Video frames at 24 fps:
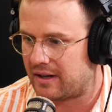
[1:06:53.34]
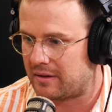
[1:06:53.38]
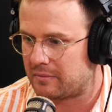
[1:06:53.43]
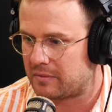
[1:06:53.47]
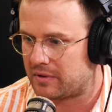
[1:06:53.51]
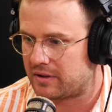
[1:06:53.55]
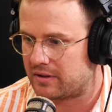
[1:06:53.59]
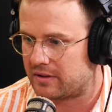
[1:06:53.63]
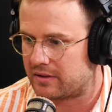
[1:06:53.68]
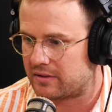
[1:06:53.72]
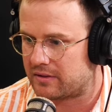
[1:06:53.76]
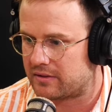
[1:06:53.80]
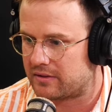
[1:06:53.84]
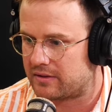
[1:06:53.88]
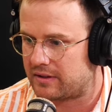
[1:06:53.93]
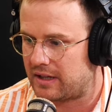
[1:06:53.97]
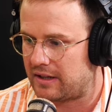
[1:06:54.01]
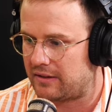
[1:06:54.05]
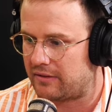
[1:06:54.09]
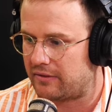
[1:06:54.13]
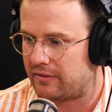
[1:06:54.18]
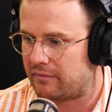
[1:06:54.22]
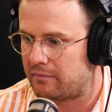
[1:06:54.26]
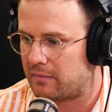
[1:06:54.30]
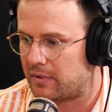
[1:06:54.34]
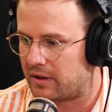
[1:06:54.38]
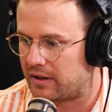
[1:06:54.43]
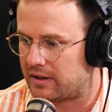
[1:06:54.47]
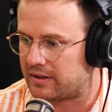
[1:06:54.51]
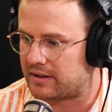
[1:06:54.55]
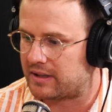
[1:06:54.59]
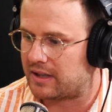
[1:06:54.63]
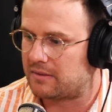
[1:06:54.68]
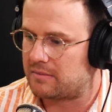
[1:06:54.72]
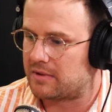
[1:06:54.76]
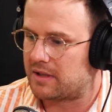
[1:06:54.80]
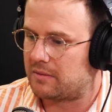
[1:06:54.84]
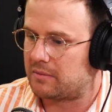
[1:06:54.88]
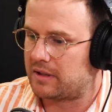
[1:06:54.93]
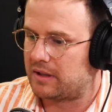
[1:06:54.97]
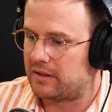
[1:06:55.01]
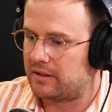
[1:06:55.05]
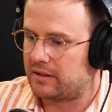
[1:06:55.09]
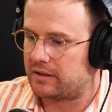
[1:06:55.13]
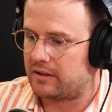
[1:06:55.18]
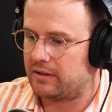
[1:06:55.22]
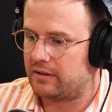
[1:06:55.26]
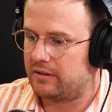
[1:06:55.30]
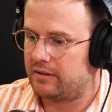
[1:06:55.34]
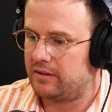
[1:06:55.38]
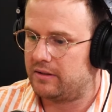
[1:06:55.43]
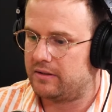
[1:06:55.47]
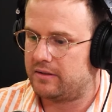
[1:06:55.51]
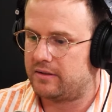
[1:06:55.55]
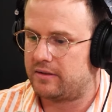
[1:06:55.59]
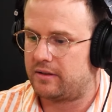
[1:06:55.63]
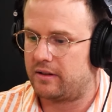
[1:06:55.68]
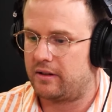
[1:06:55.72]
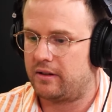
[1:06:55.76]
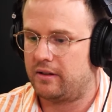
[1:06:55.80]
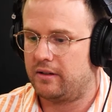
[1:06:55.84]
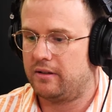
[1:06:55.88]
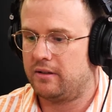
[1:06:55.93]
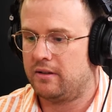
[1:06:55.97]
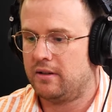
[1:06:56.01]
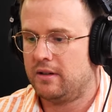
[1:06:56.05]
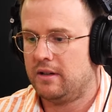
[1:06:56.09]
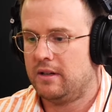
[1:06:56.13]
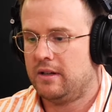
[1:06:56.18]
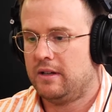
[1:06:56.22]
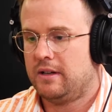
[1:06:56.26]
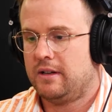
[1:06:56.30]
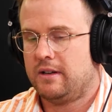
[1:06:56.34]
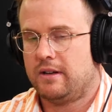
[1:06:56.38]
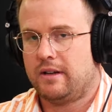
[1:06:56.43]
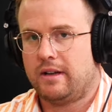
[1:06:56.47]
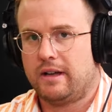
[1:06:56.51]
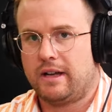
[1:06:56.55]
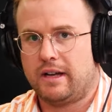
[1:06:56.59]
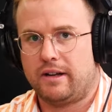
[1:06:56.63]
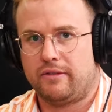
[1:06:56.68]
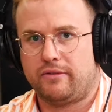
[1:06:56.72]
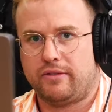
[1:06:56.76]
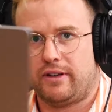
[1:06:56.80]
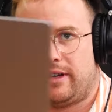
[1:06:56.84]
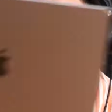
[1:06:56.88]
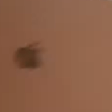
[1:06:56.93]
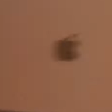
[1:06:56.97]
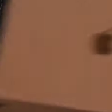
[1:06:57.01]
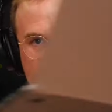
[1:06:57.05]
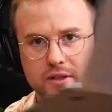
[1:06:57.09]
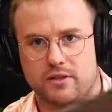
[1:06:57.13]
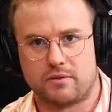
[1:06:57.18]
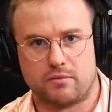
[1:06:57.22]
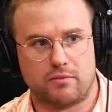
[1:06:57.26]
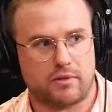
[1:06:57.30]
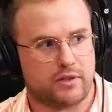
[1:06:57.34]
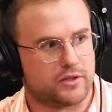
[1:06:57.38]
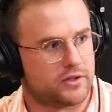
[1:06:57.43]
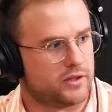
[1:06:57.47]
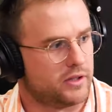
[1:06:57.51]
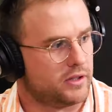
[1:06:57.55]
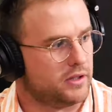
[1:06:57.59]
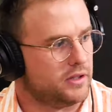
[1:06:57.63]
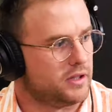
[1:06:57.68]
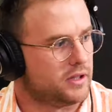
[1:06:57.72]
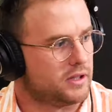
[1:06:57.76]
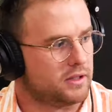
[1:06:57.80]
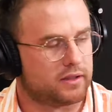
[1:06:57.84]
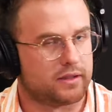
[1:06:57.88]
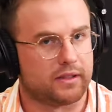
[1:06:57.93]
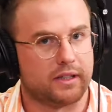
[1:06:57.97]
I'm going to see if mine comes up color coded. So uh, for anyone that's watching, you can